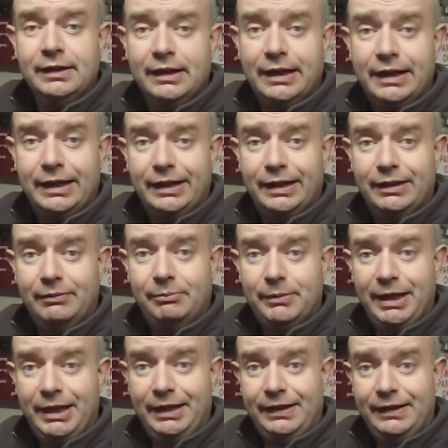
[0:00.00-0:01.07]
uh,
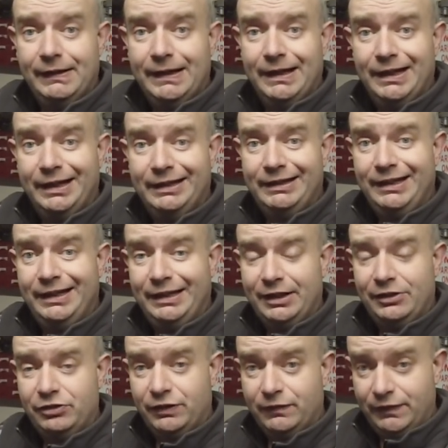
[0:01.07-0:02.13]
make an
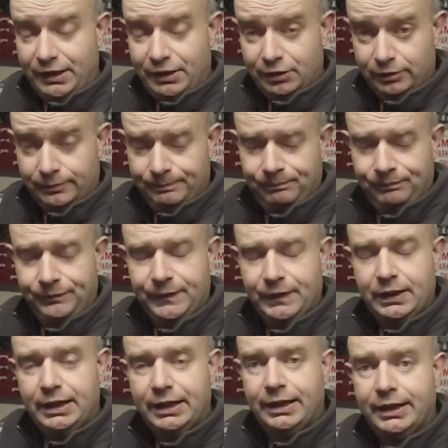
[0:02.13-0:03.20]
electric vehicle
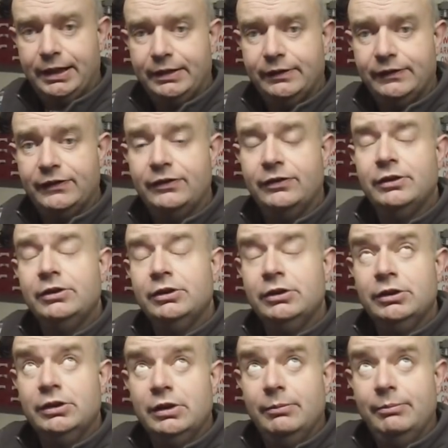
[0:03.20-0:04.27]
and
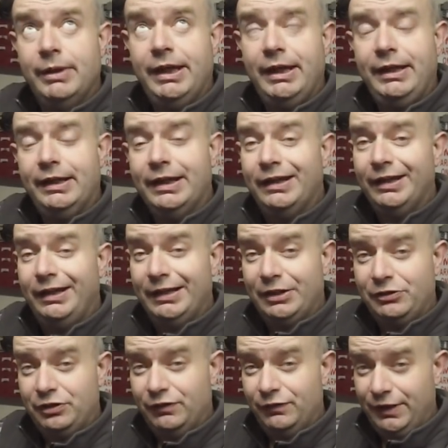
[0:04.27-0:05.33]
make an
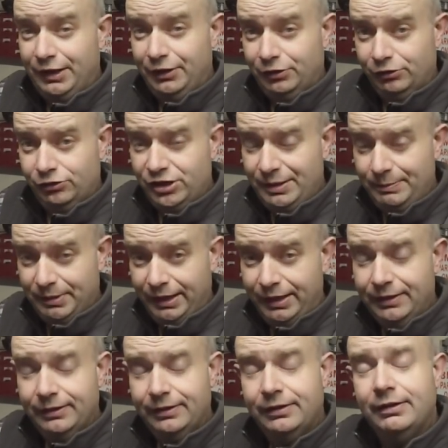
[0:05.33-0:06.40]
electric vehicle cheaply
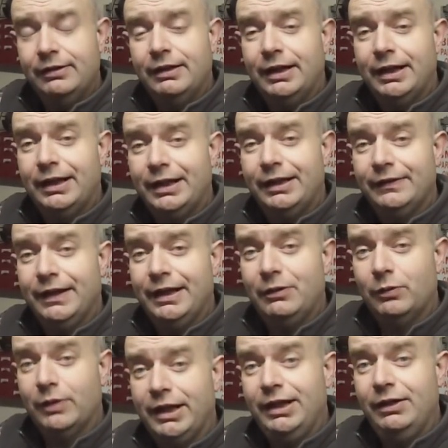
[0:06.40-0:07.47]
and
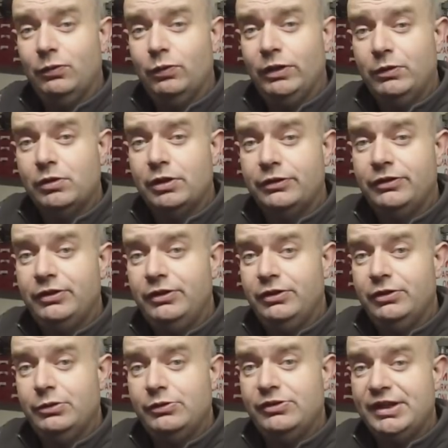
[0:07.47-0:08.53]
that way we want to
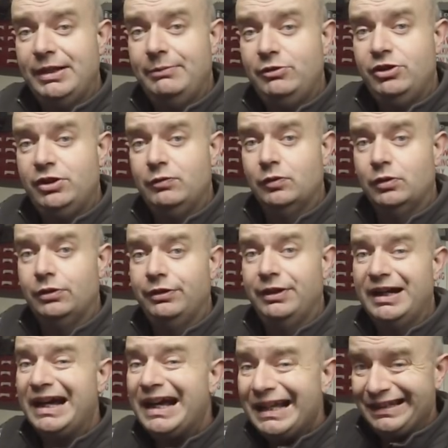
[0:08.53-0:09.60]
use MG1
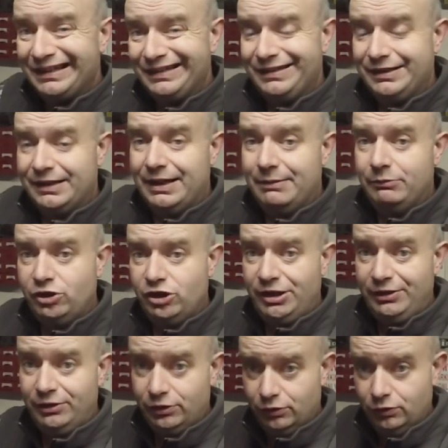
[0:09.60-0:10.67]
and
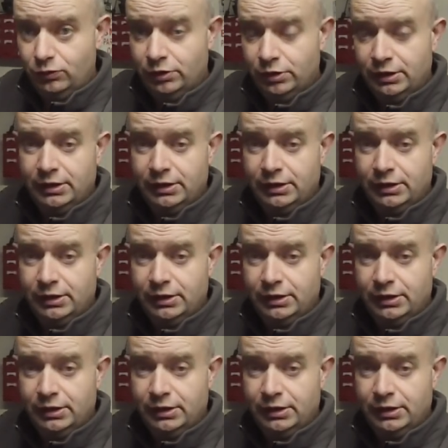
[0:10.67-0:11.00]
MG2